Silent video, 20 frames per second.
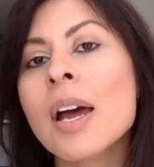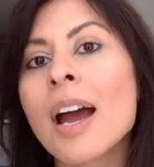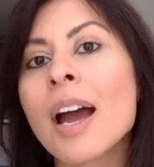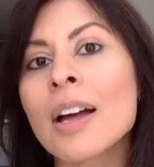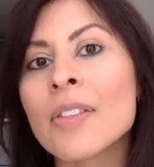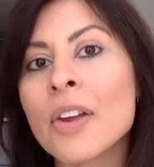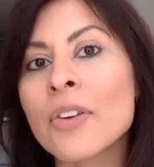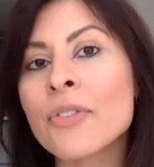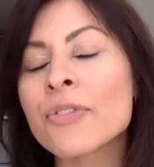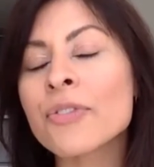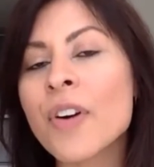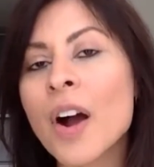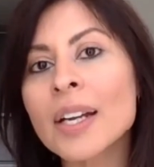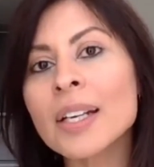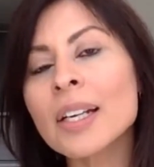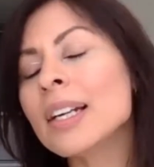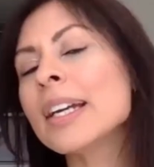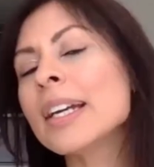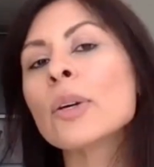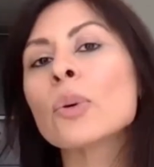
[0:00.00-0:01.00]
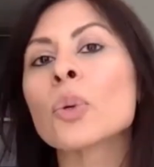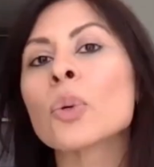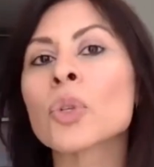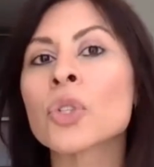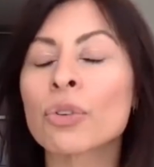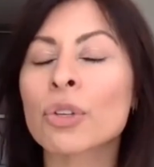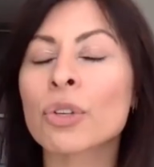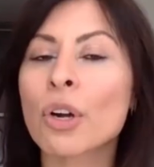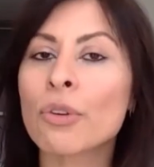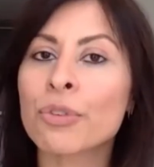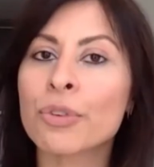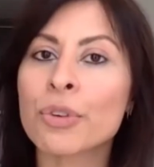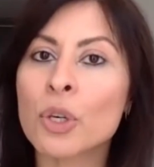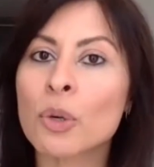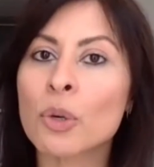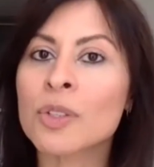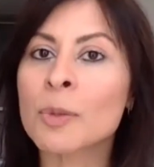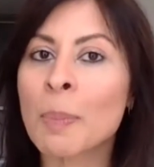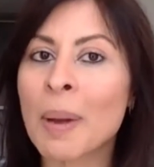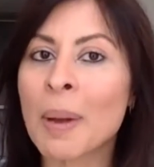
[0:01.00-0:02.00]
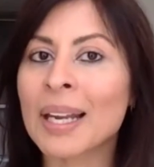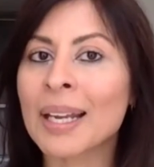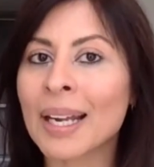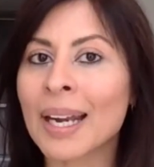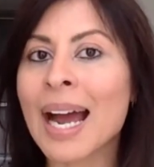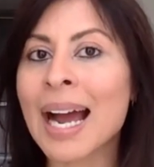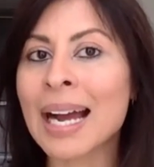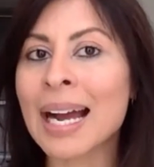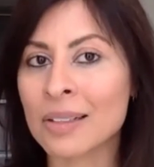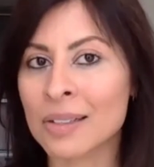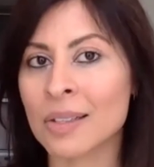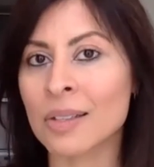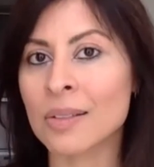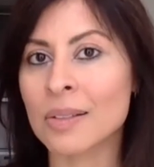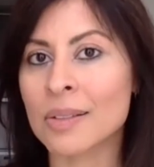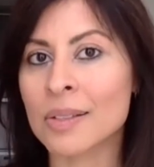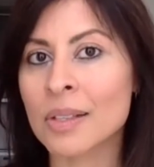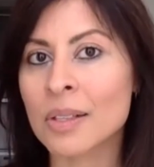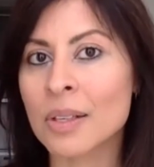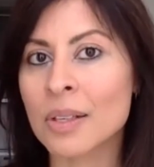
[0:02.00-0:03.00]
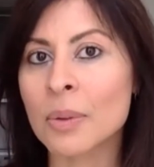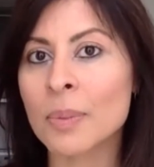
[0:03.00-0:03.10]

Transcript: And then finally, also go through your spelling and accents,